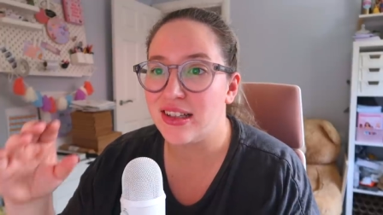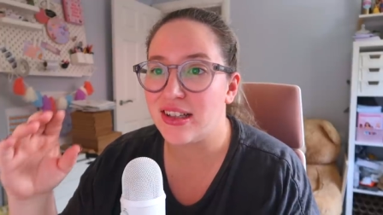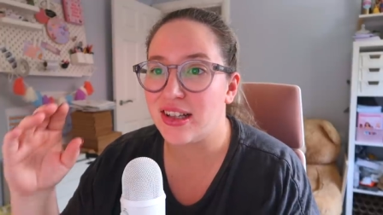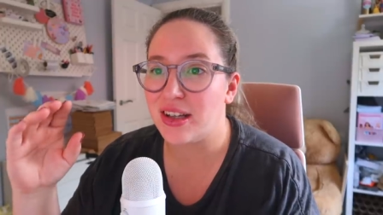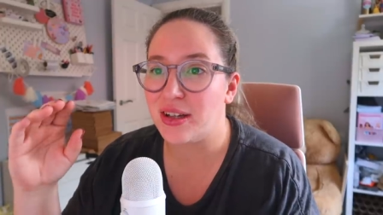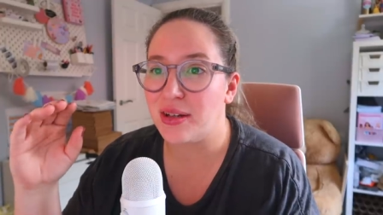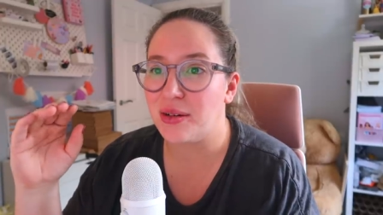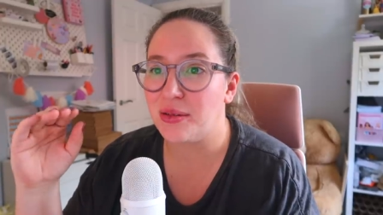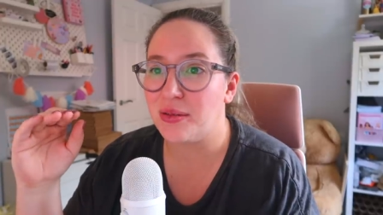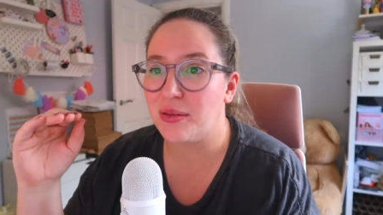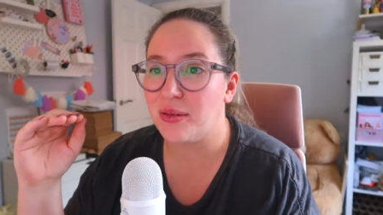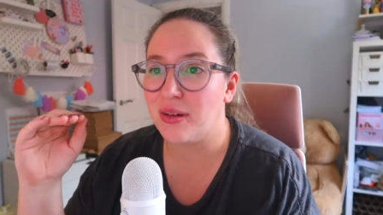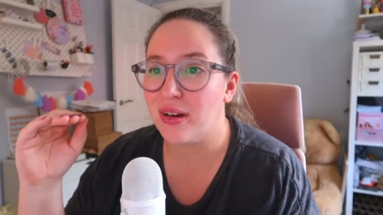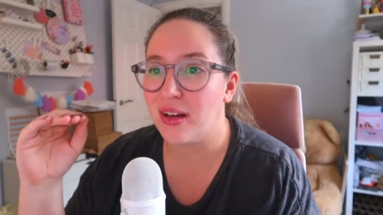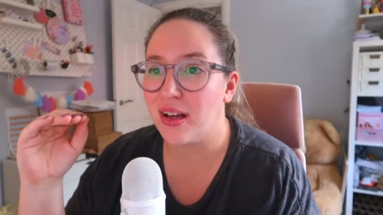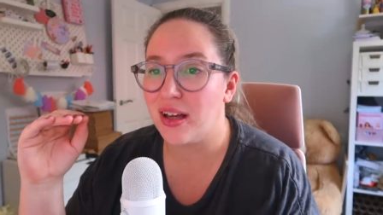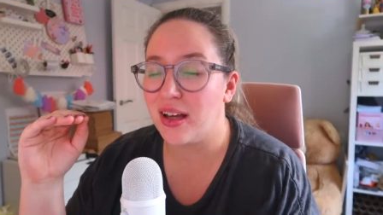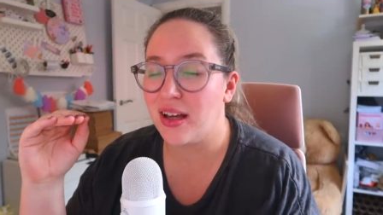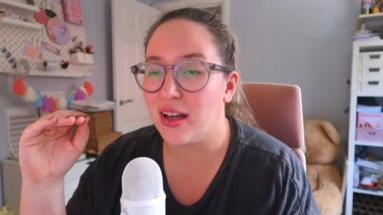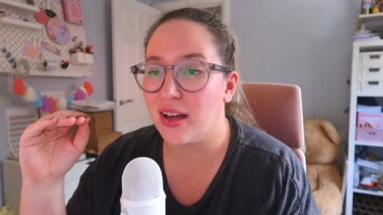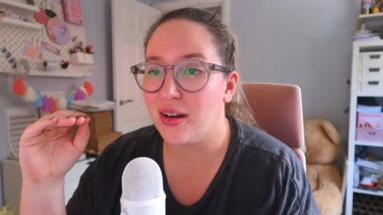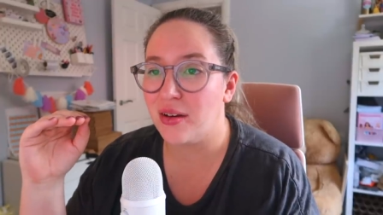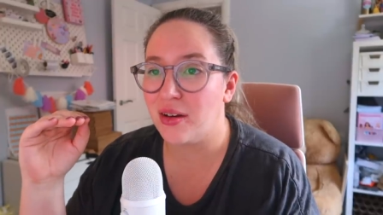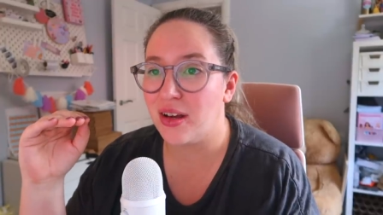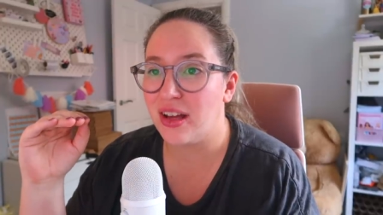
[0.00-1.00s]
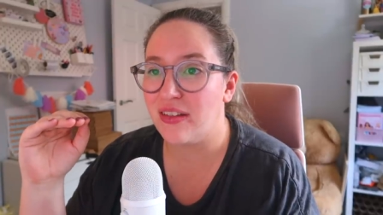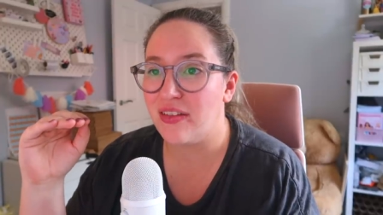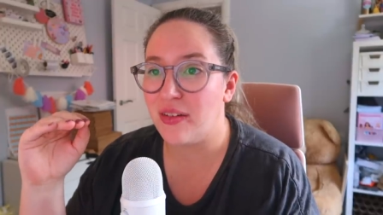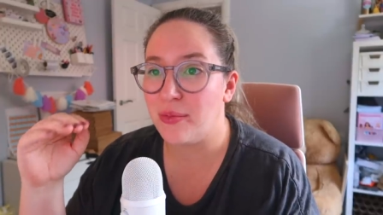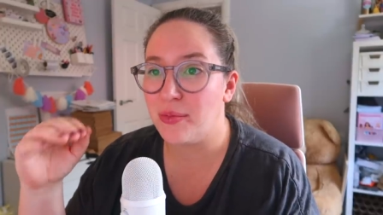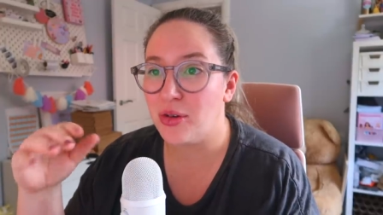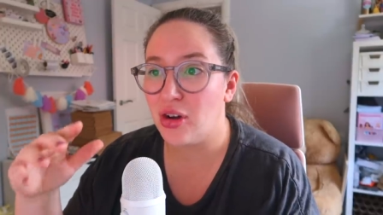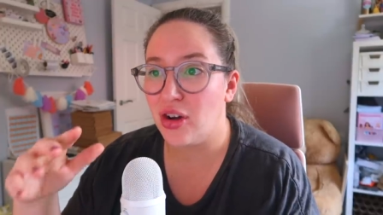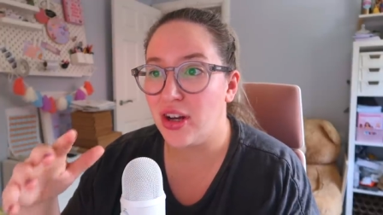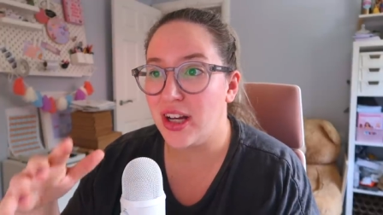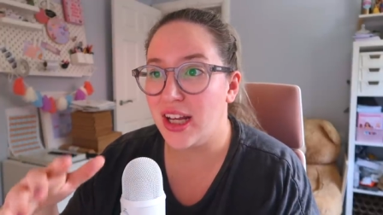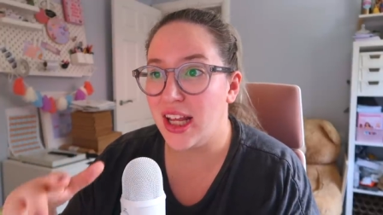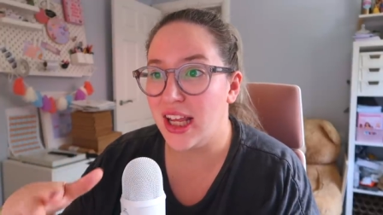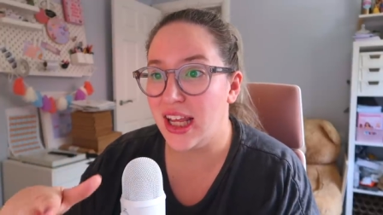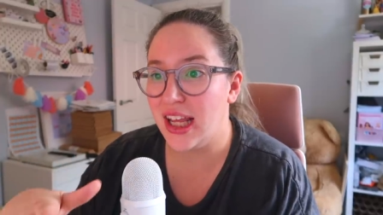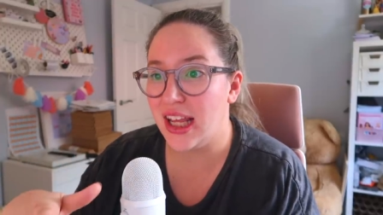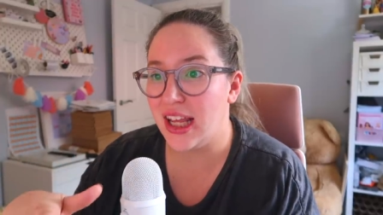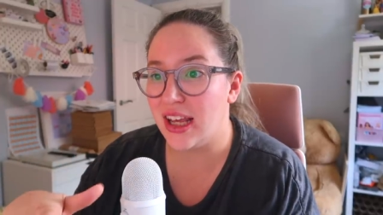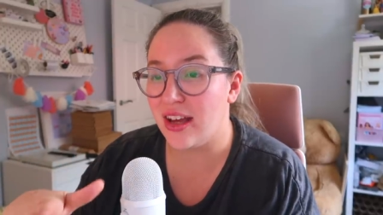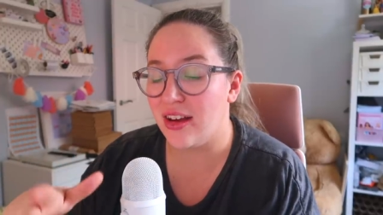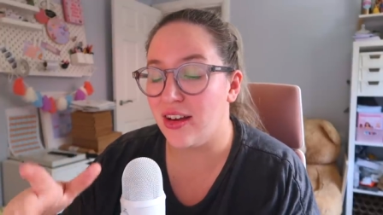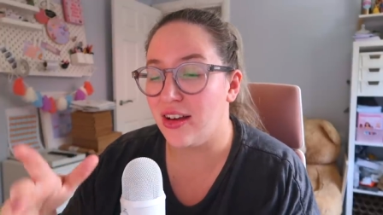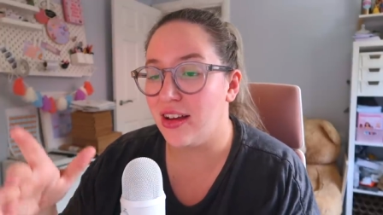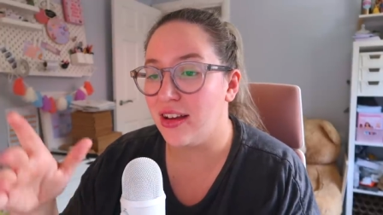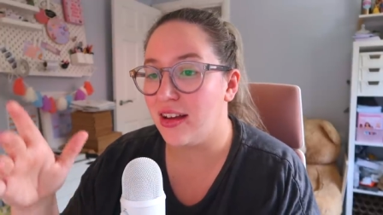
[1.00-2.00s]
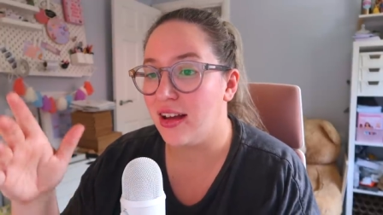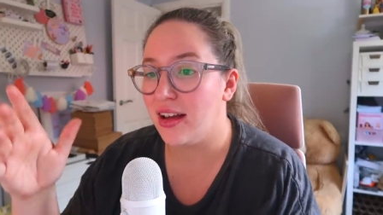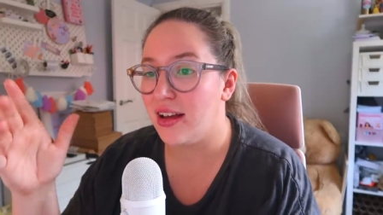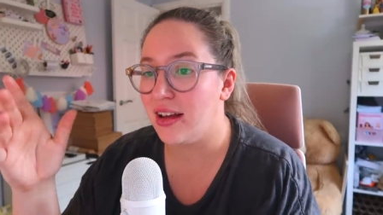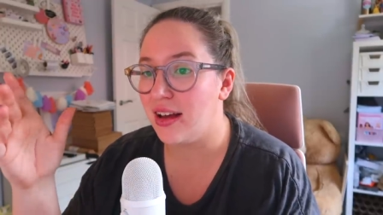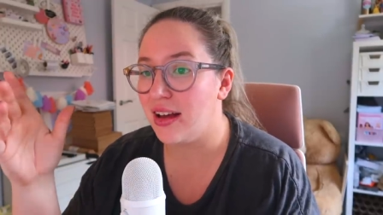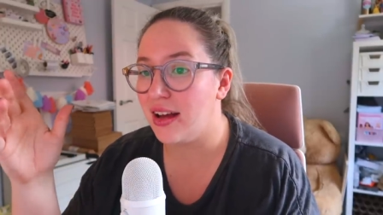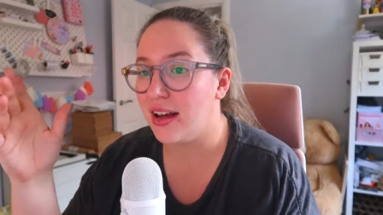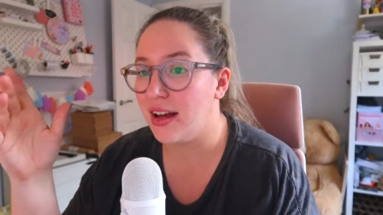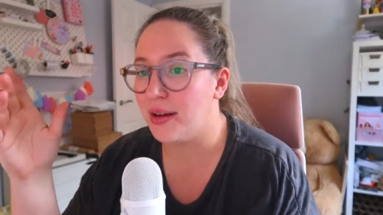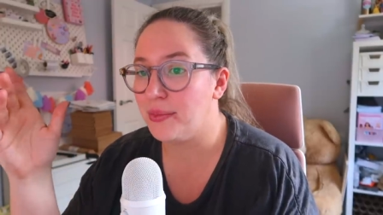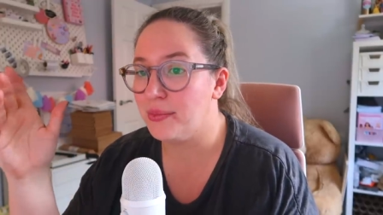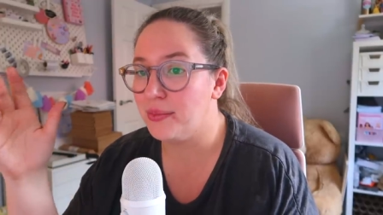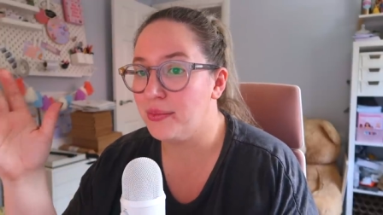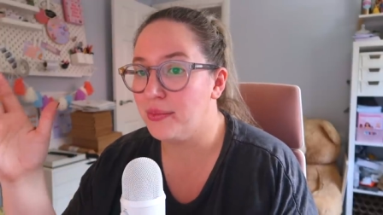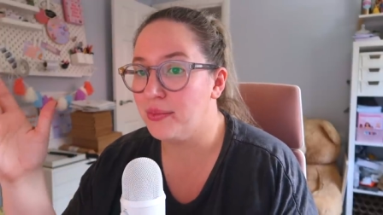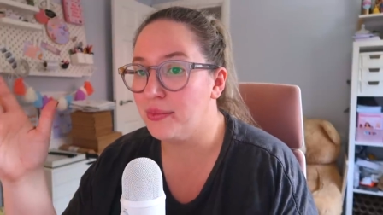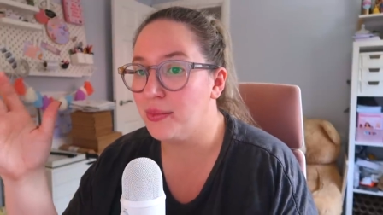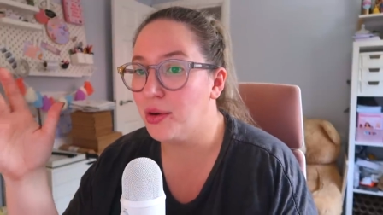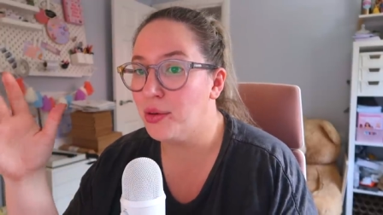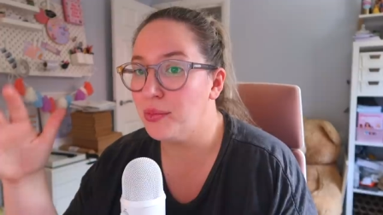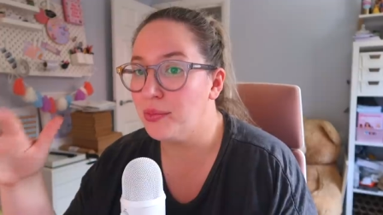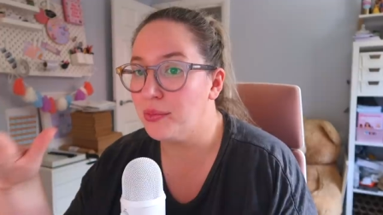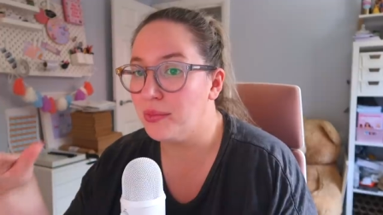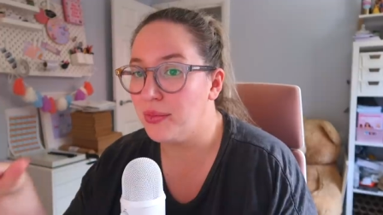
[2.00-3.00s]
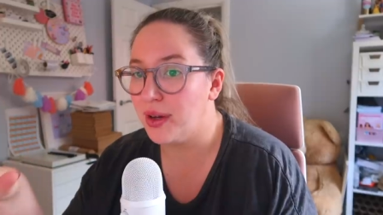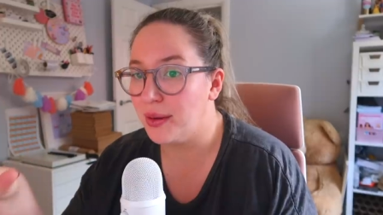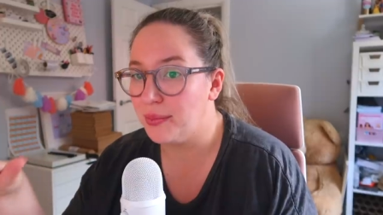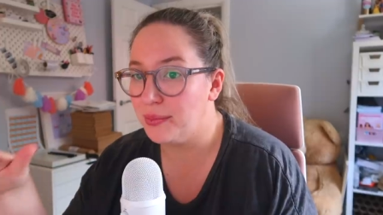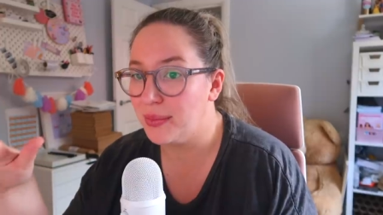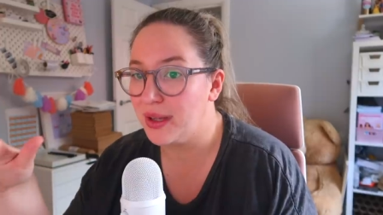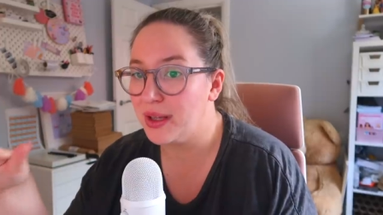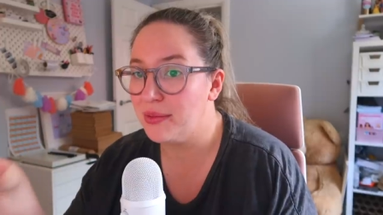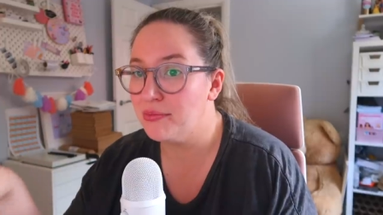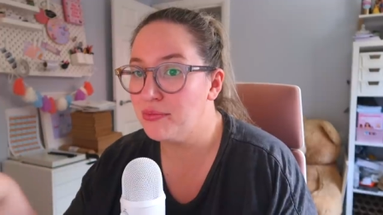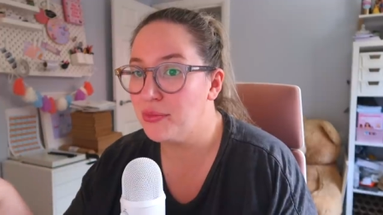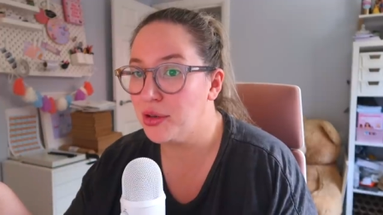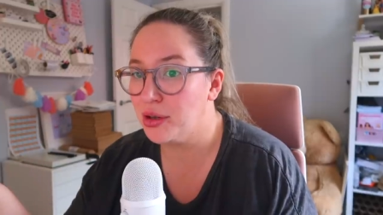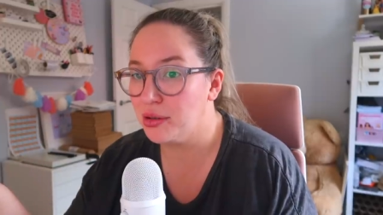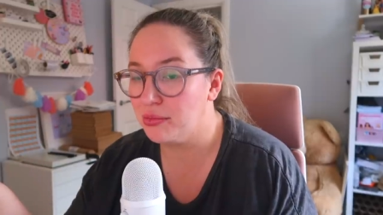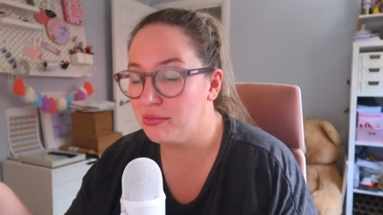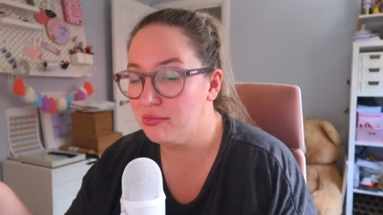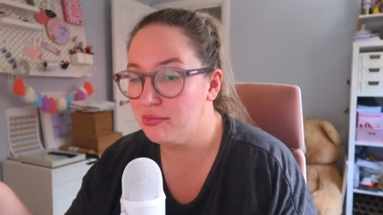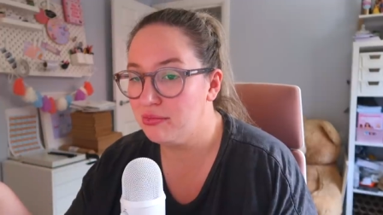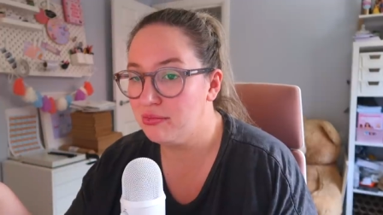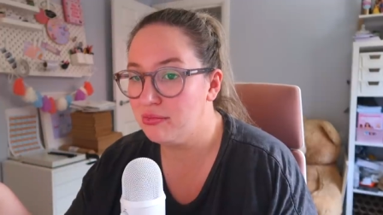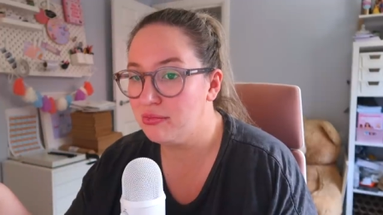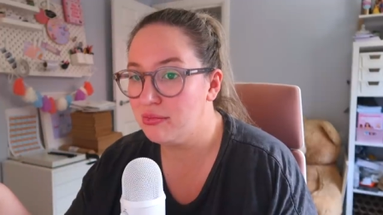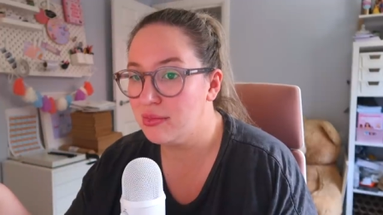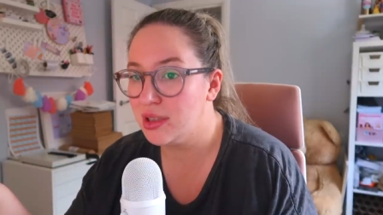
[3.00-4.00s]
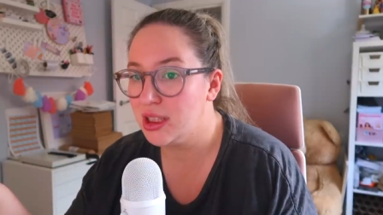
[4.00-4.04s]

so if I'm not in here, I'm mum, I'm being mum.